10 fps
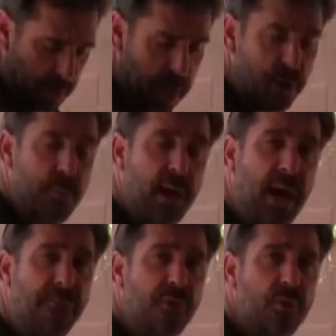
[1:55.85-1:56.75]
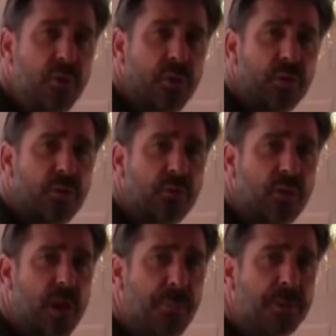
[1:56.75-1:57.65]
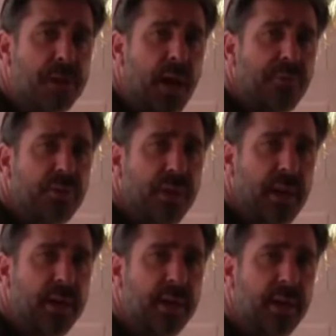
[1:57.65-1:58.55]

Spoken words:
And you may have to do this a couple of times a day.